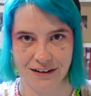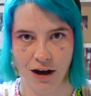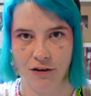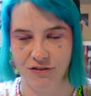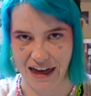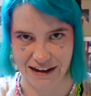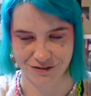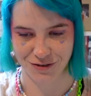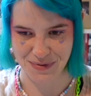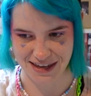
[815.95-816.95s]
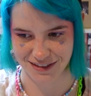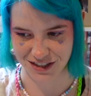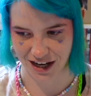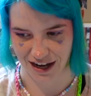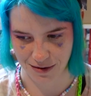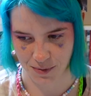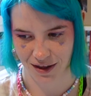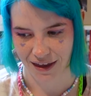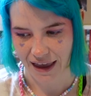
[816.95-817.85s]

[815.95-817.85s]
of that for me at the time,